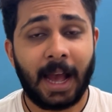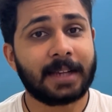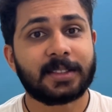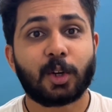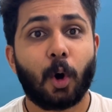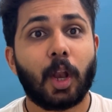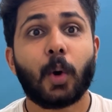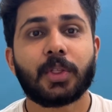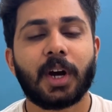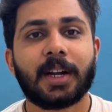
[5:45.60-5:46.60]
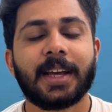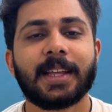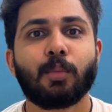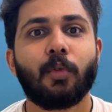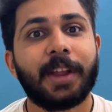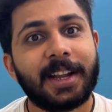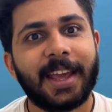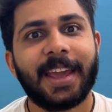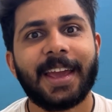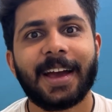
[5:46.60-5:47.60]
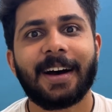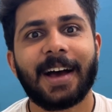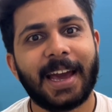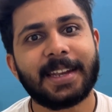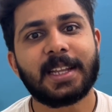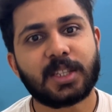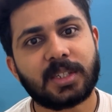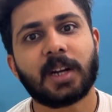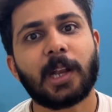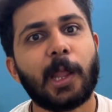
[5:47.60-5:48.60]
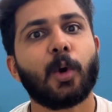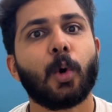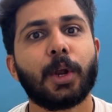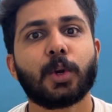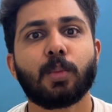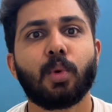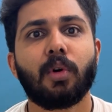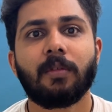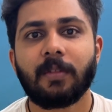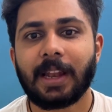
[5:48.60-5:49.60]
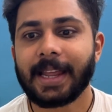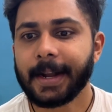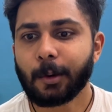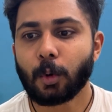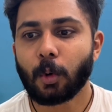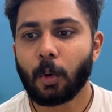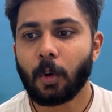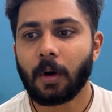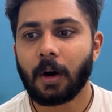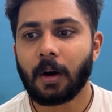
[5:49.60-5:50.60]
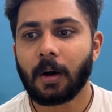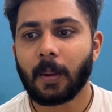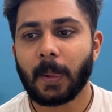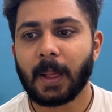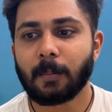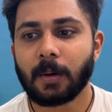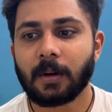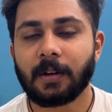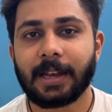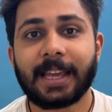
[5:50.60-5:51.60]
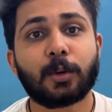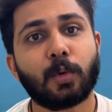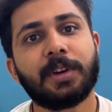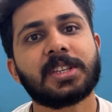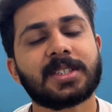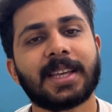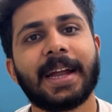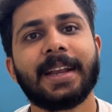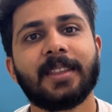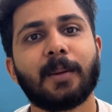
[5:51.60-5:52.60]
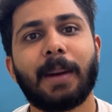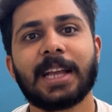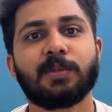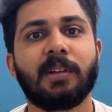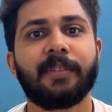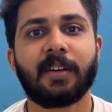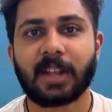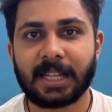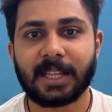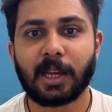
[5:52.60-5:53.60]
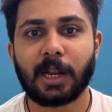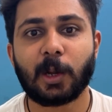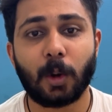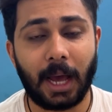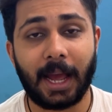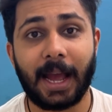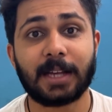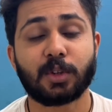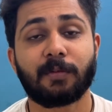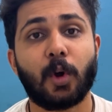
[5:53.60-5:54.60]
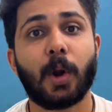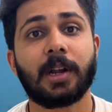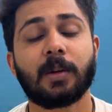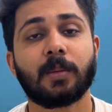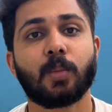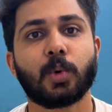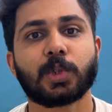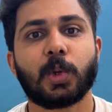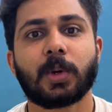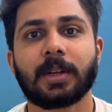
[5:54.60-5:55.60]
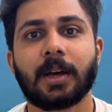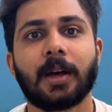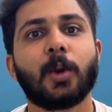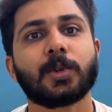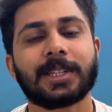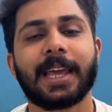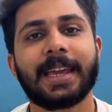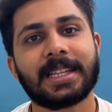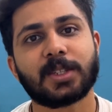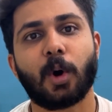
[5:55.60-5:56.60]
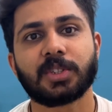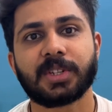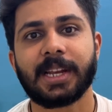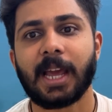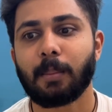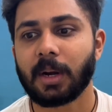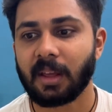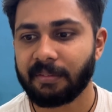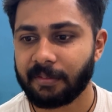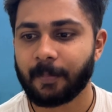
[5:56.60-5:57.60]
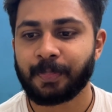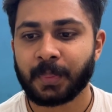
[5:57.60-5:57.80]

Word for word: as they call out third day, the moving day, uh, and it's certainly going to move. We'll get to know uh, um, uh, like to which side the match will favour. I think it, as of now, it most look, uh, looks like it's Australia, but if